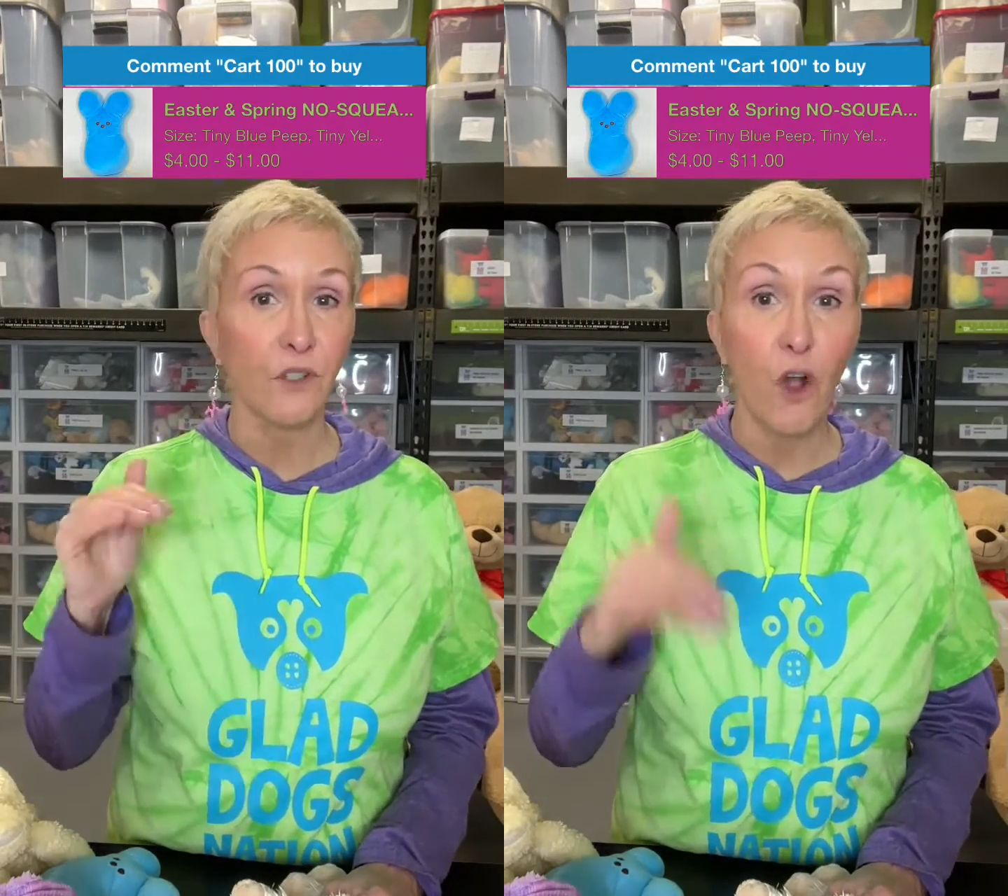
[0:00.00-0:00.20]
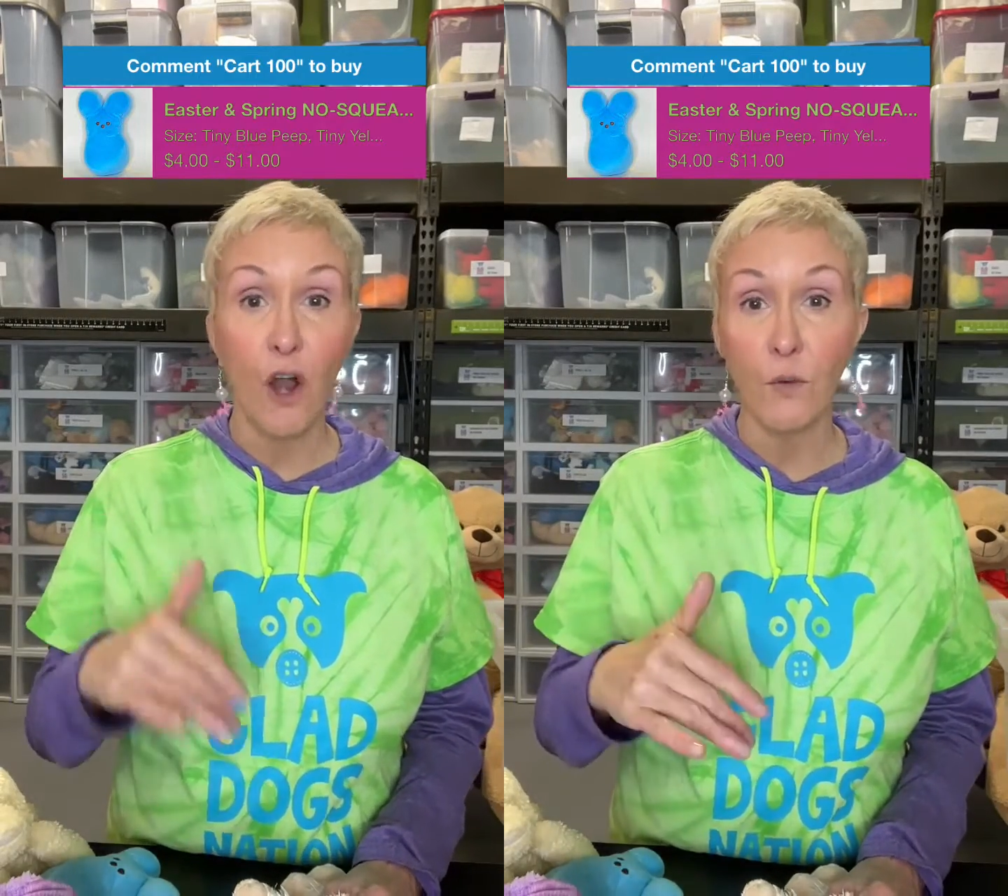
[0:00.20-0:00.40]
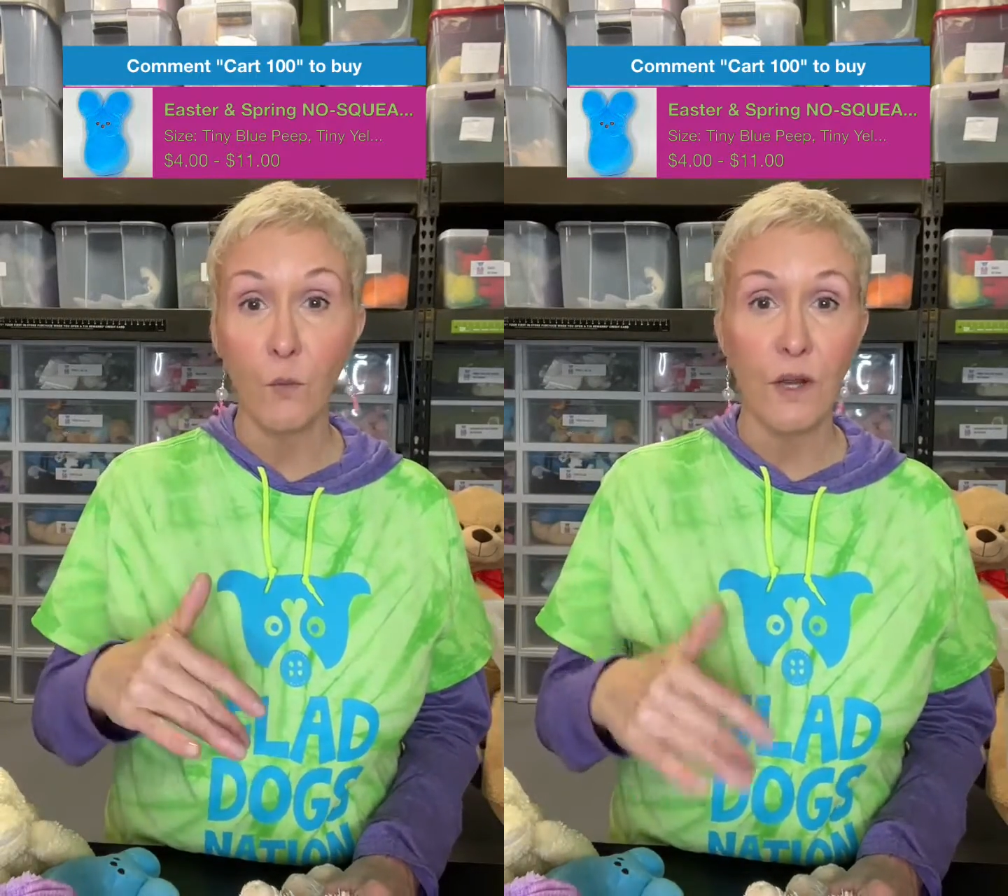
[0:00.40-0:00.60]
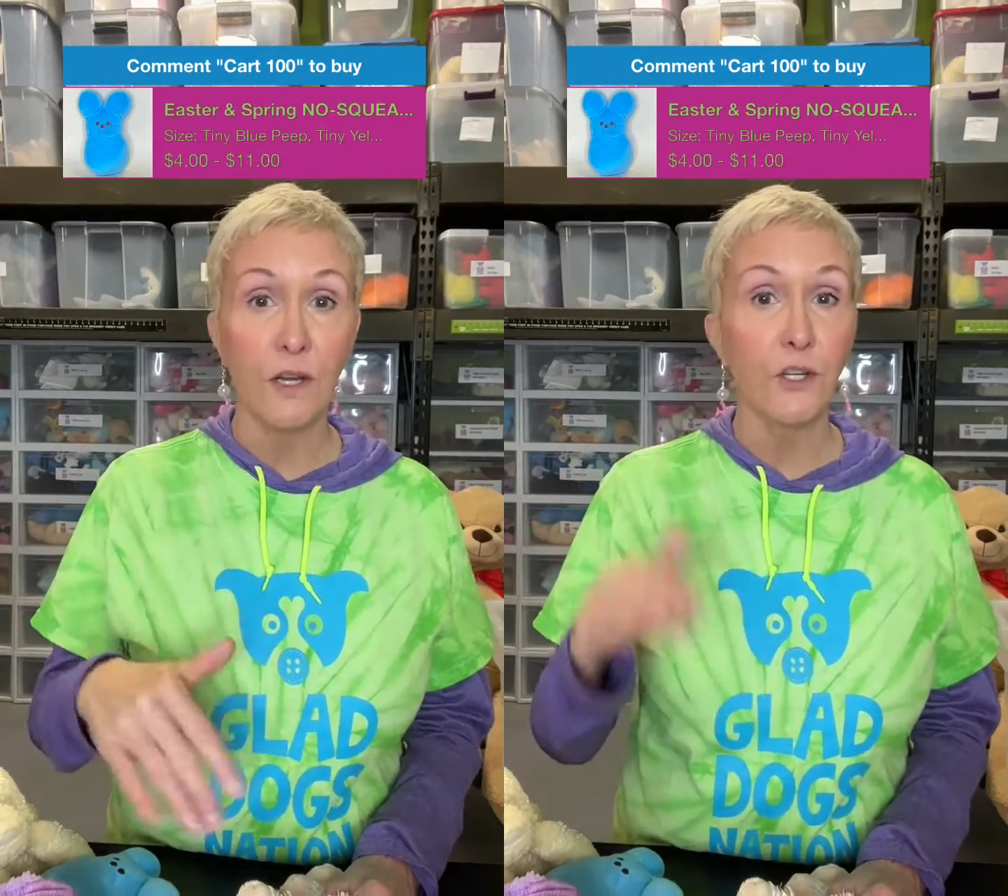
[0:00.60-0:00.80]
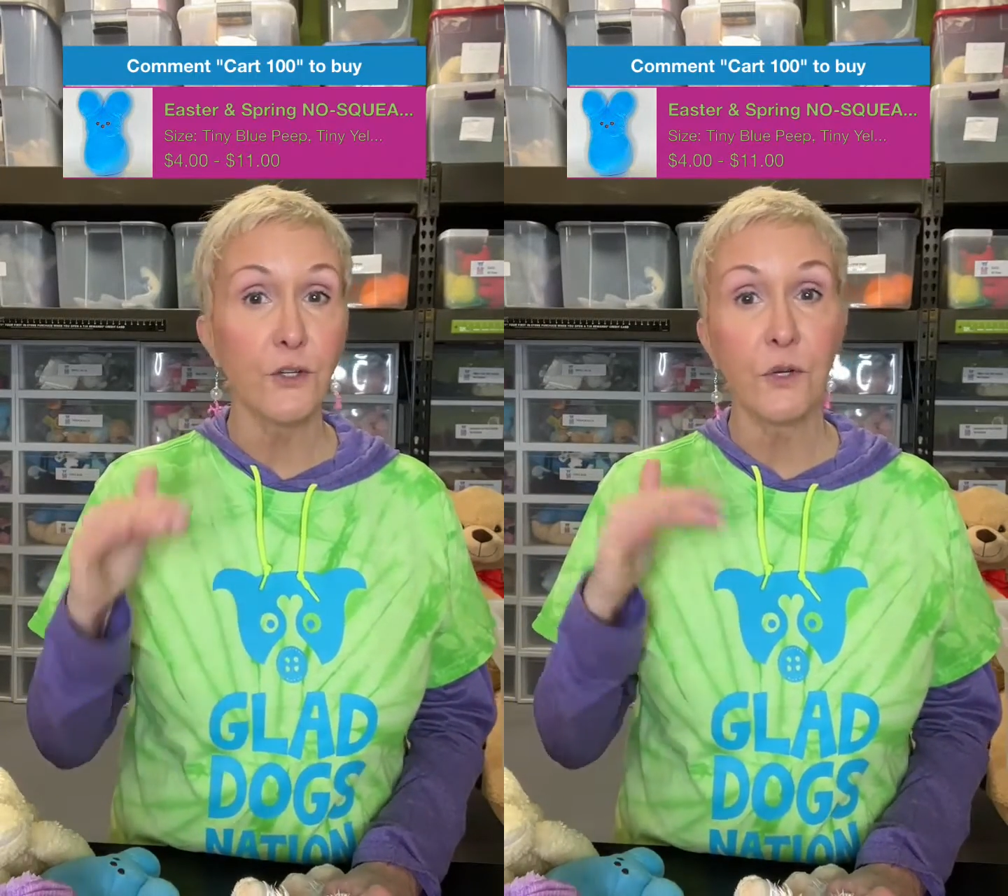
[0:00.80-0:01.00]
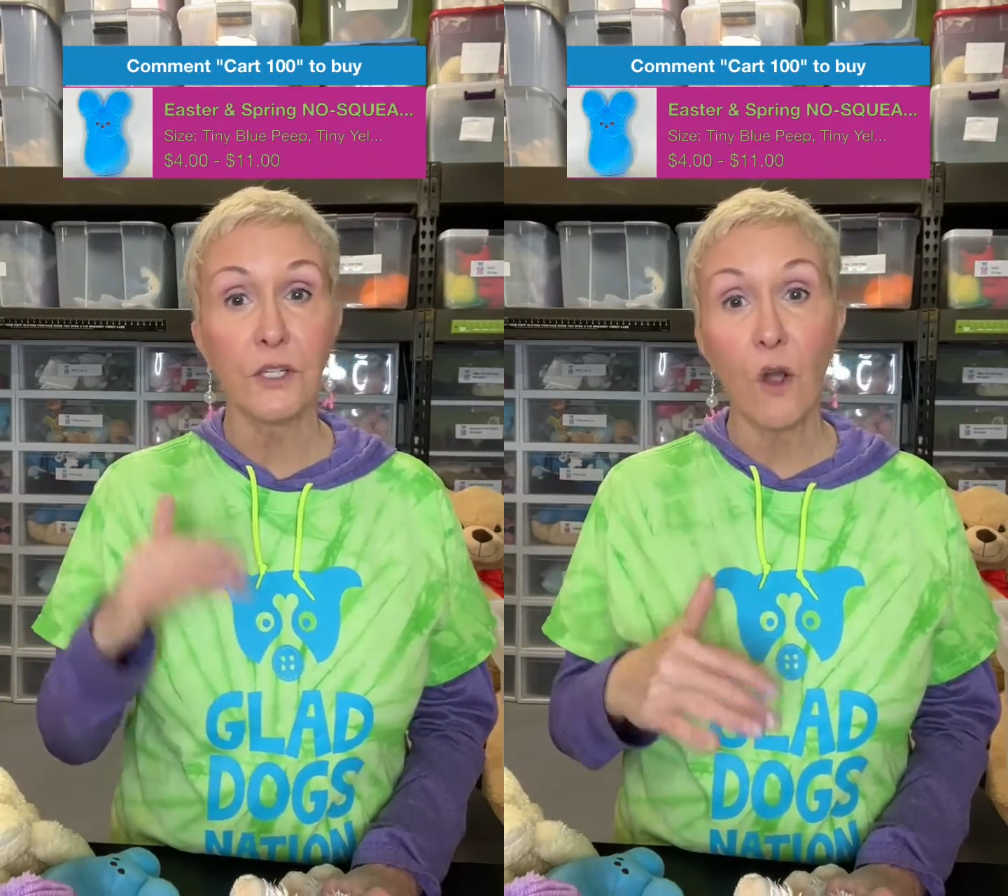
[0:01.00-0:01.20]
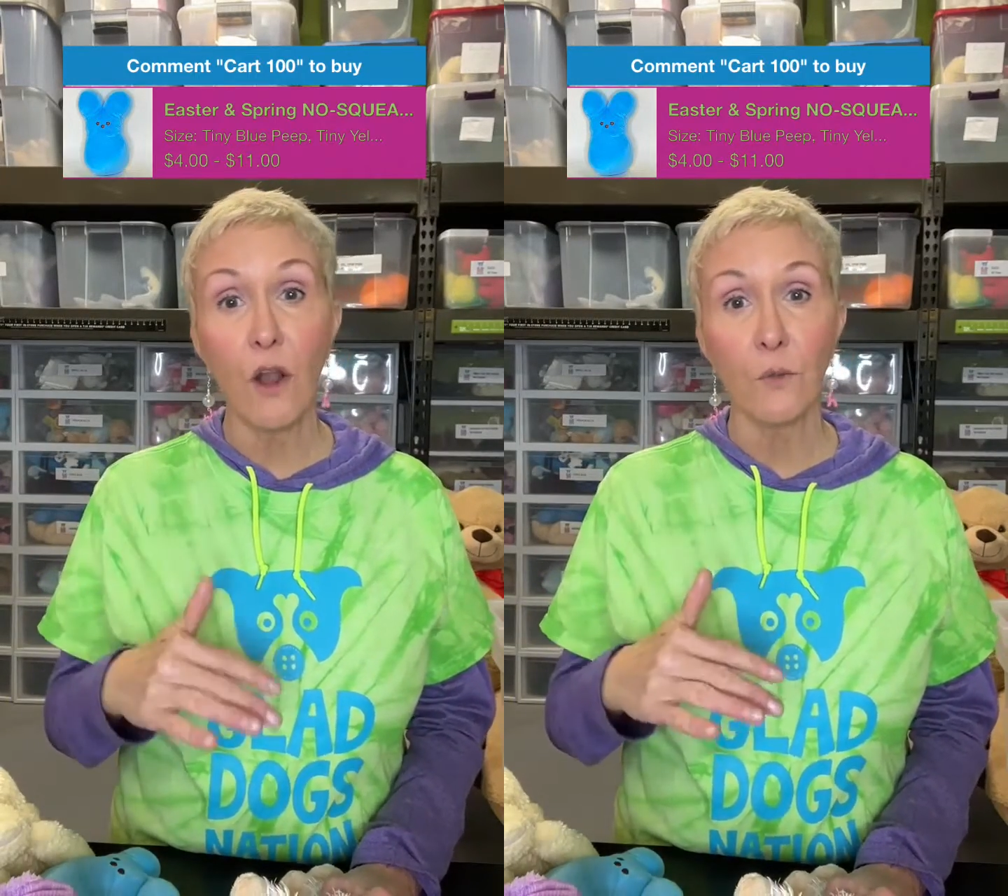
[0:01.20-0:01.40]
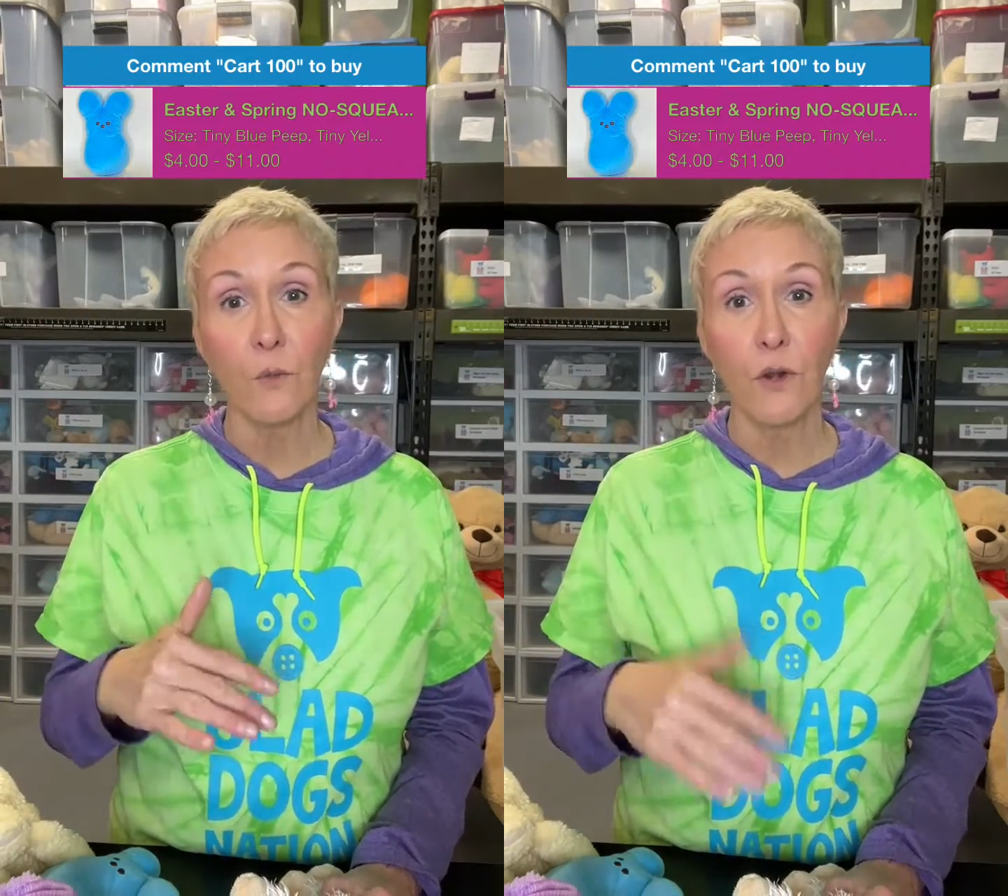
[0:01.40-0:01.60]
cart 100,
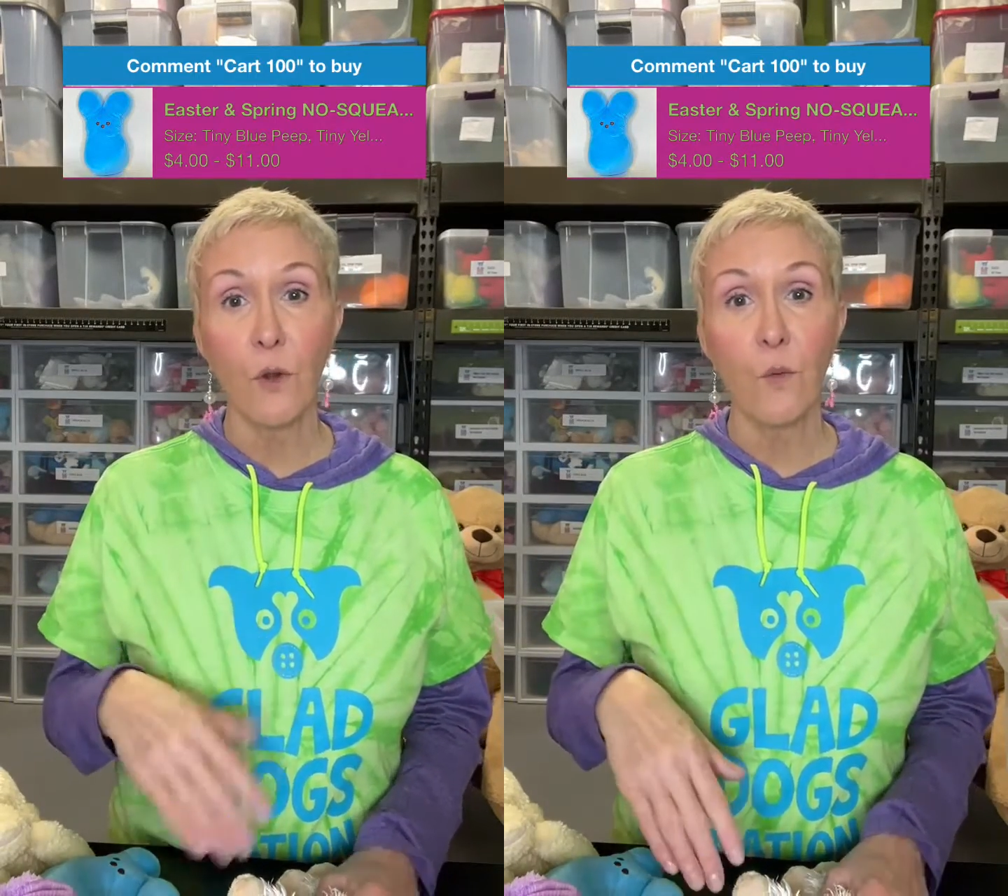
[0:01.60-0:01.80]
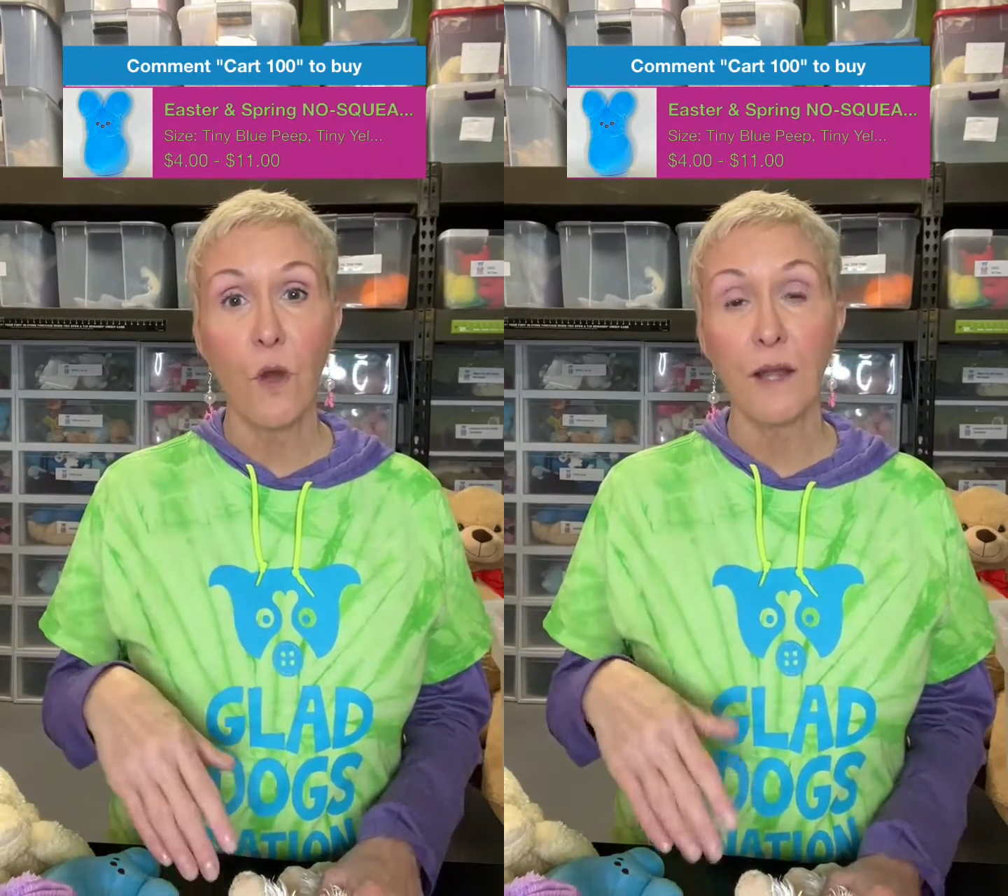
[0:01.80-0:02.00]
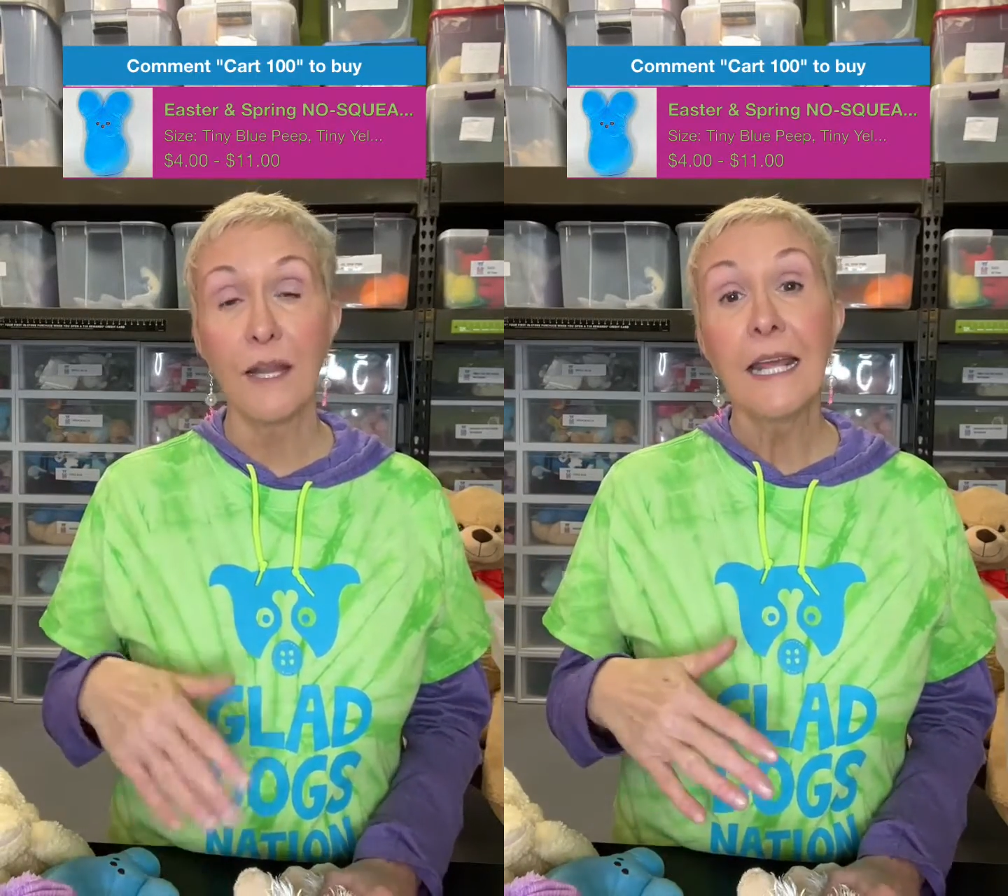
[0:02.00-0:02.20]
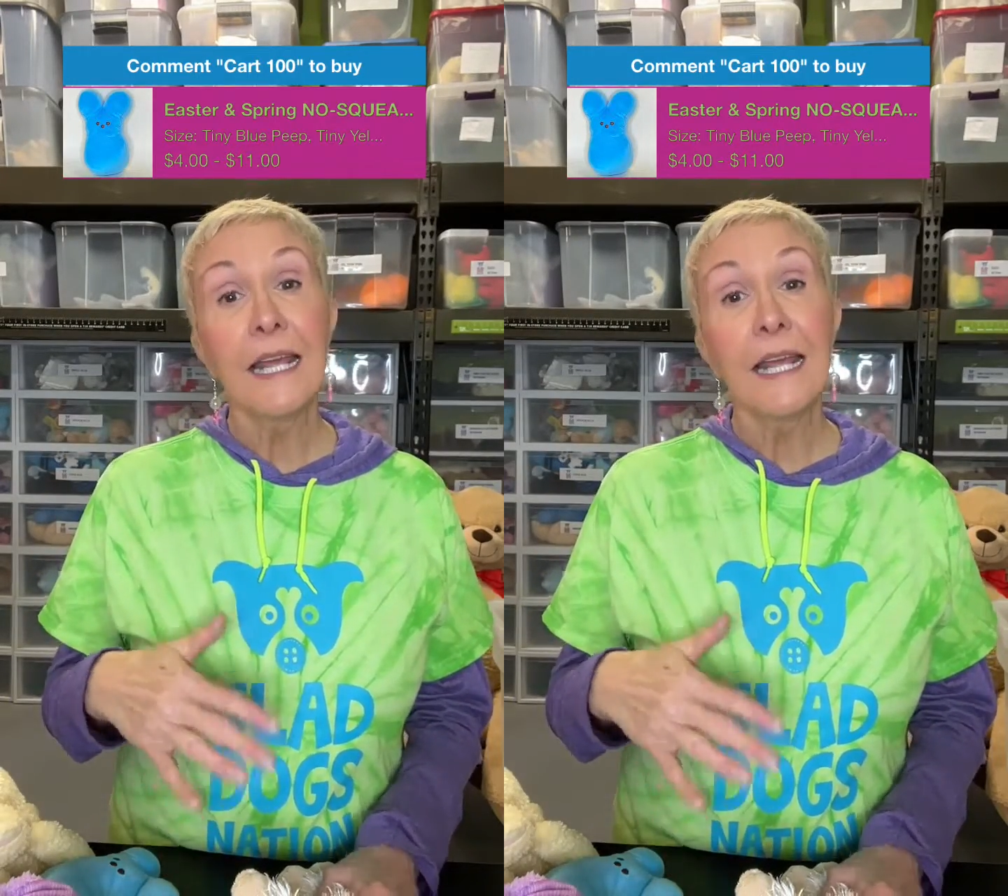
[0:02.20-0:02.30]
cart 101,